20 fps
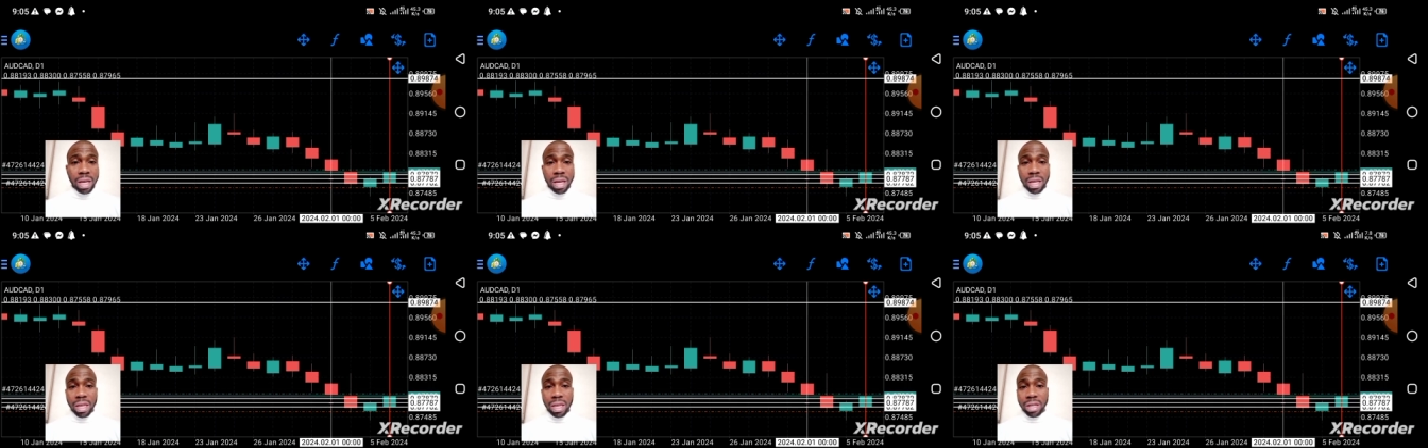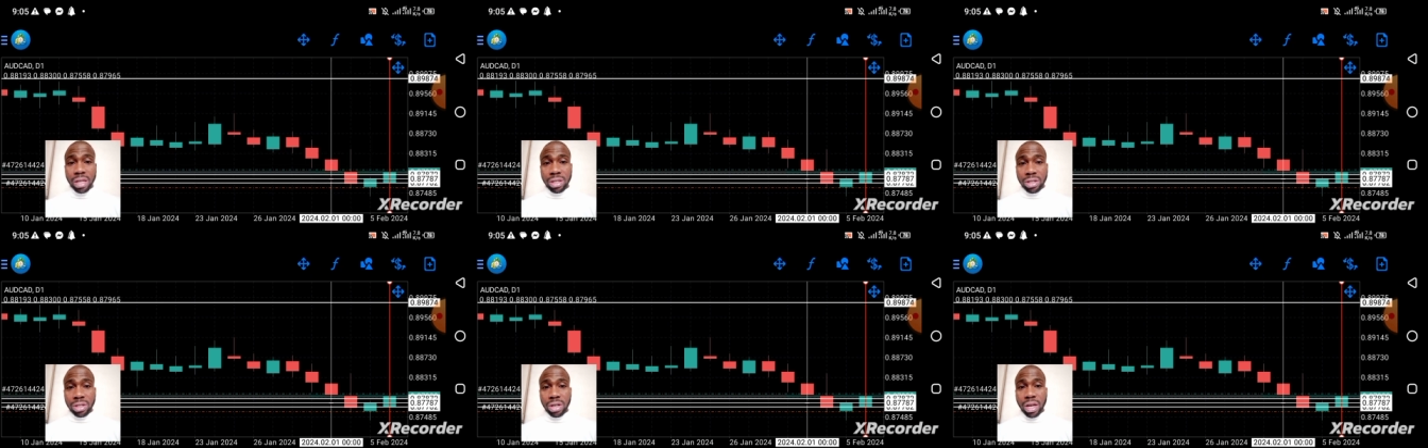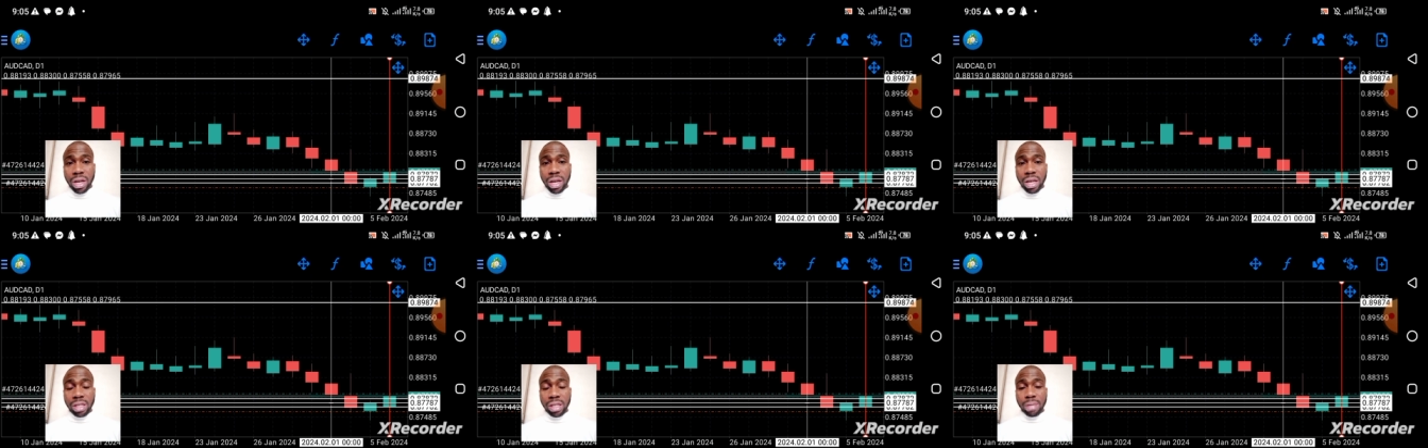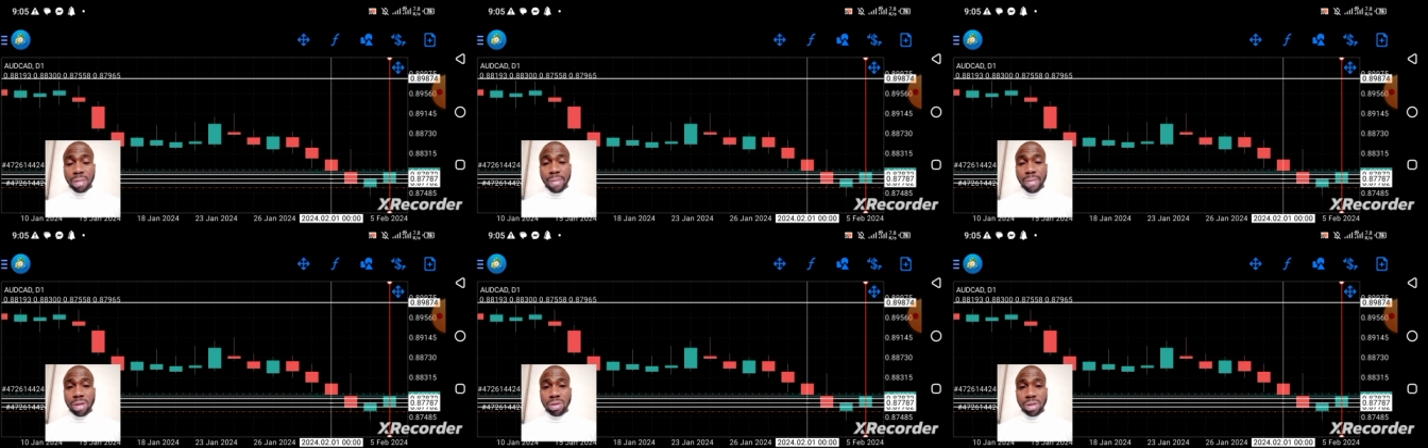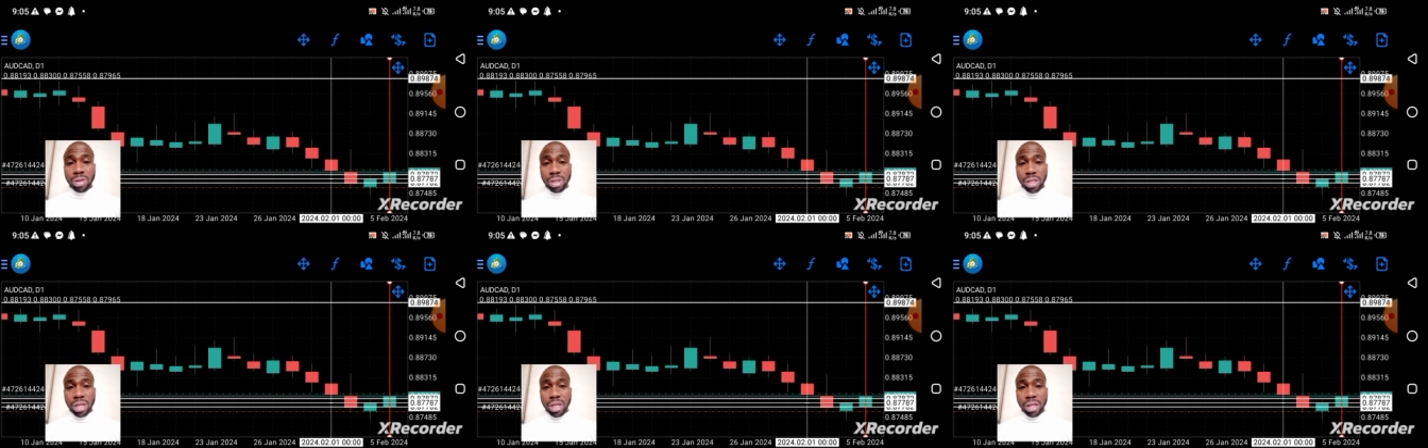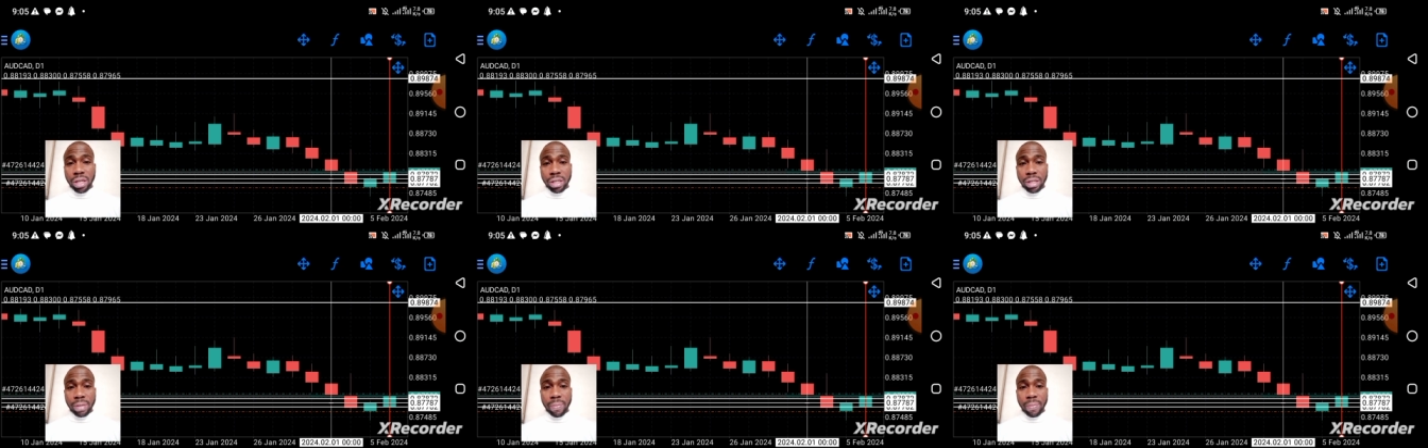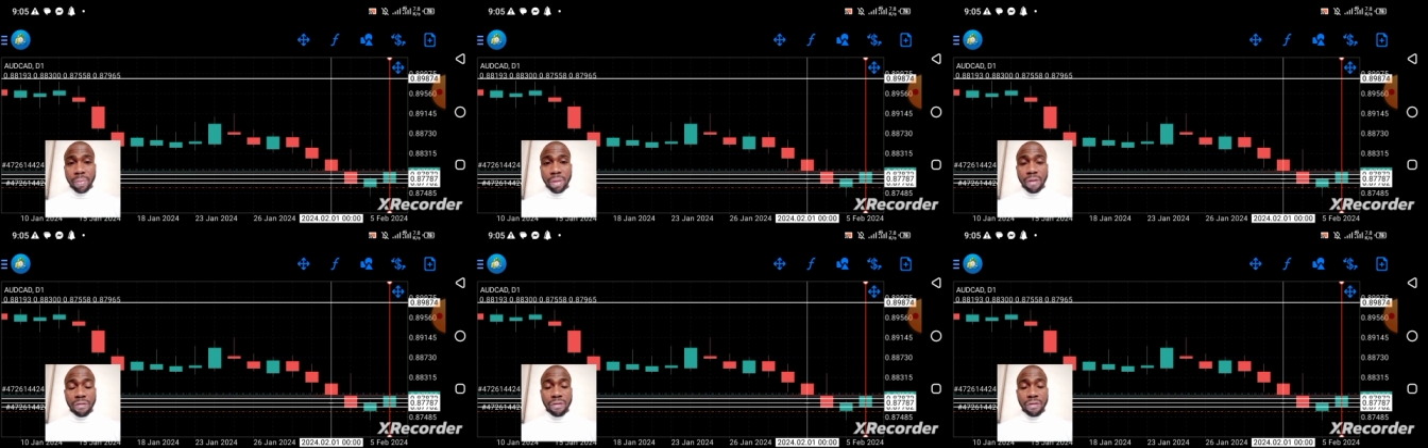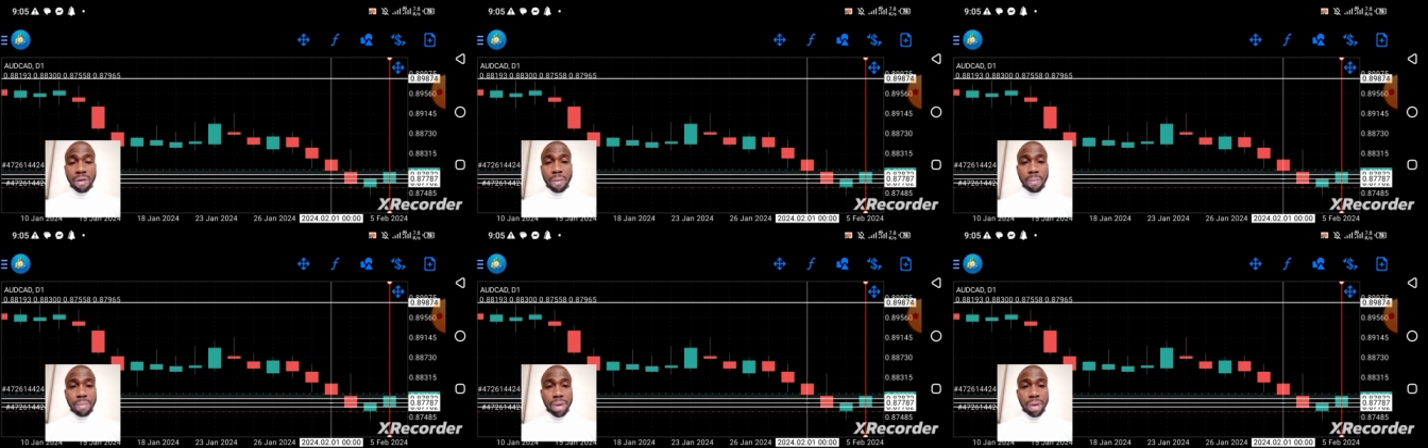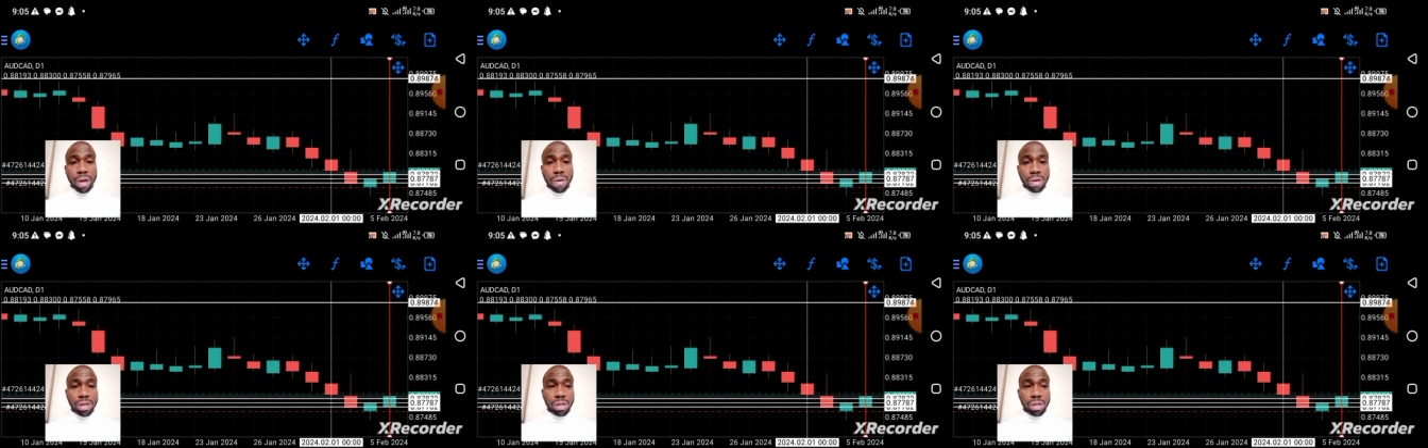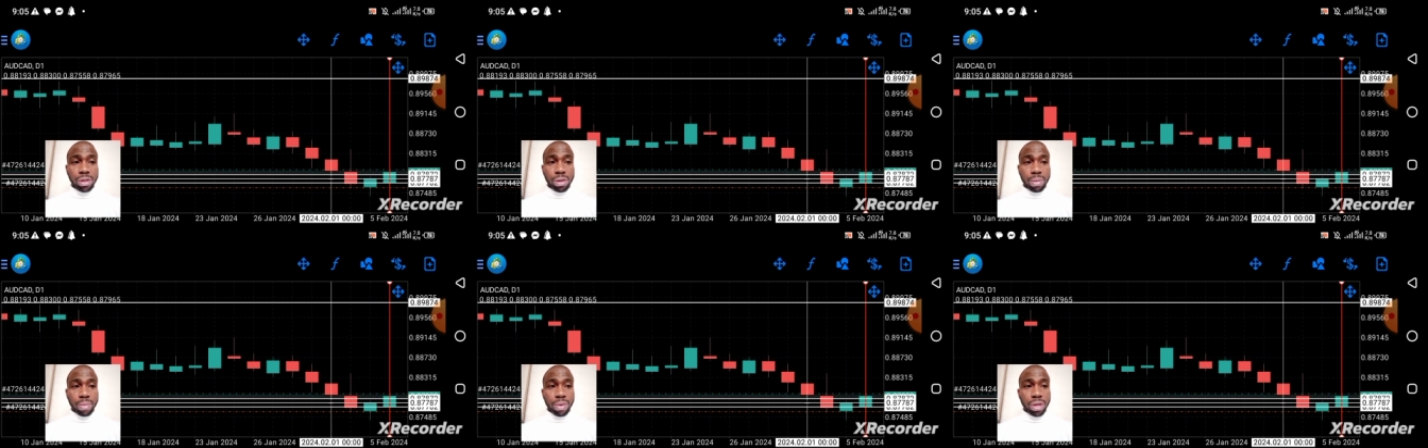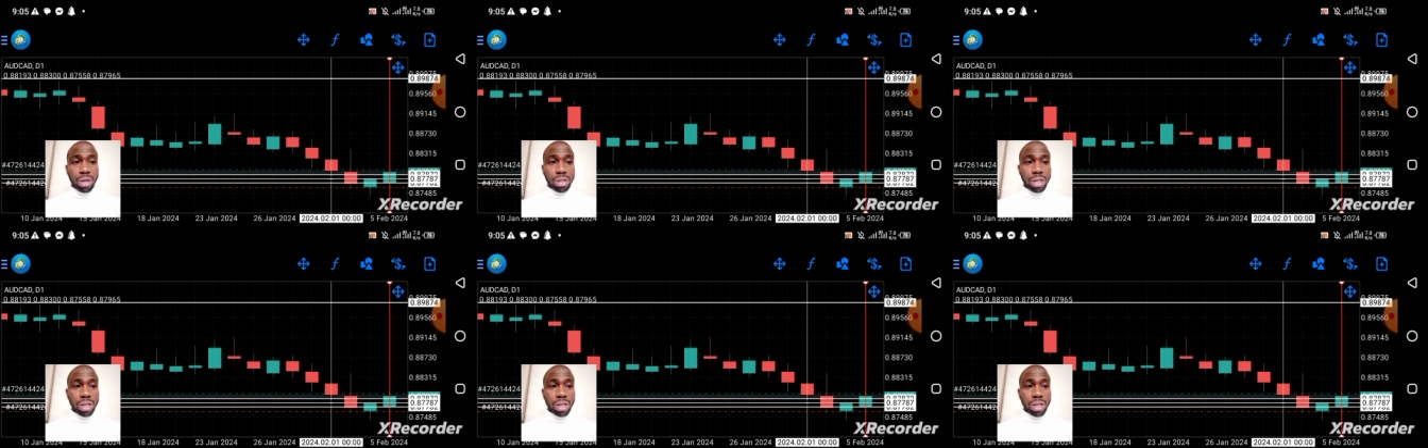the trend is about to change from bearish to bullish.